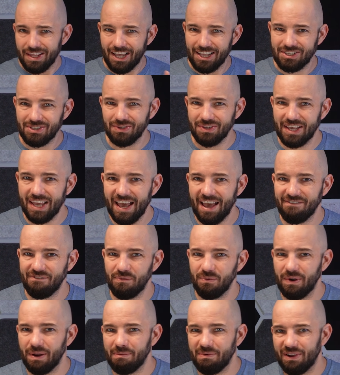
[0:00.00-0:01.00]
that's only half of
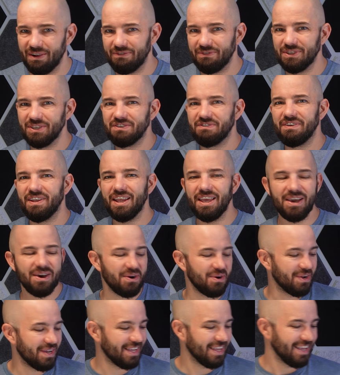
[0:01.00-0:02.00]
what I bought for this
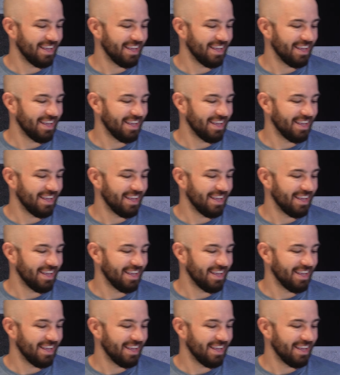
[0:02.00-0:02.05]
video.